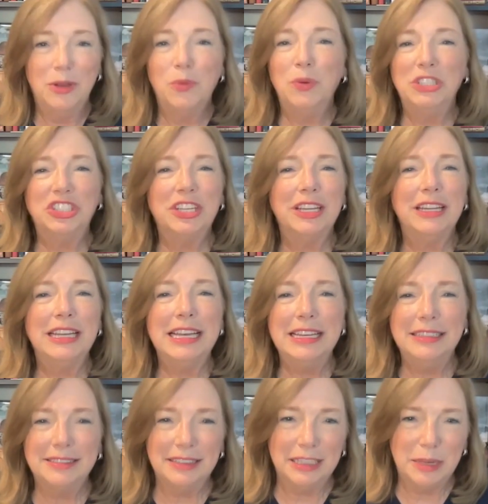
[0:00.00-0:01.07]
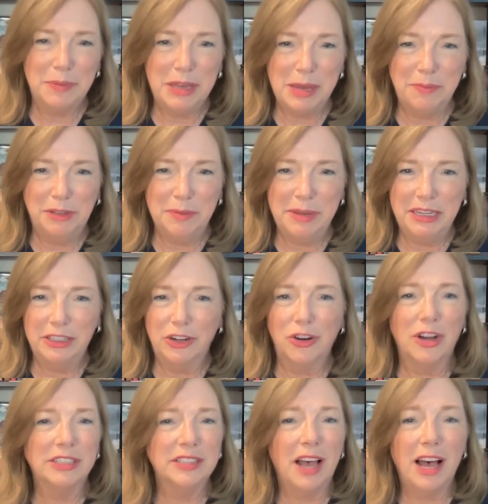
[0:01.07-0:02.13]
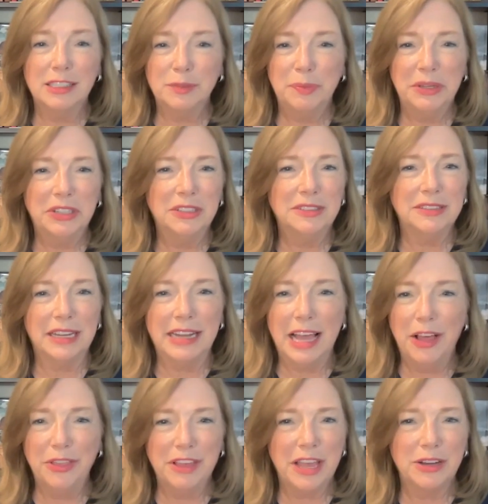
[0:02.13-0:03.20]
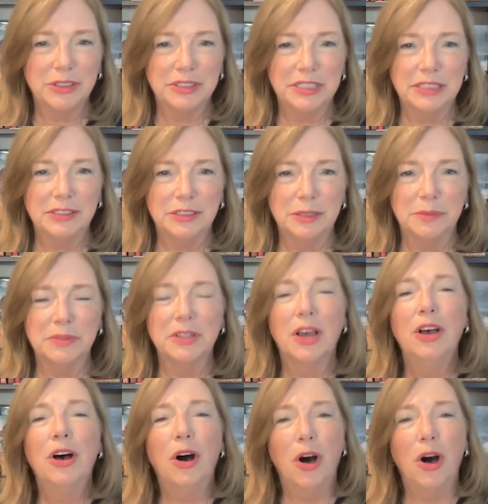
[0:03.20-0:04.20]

which can easily be implemented across hospitals and healthcare systems,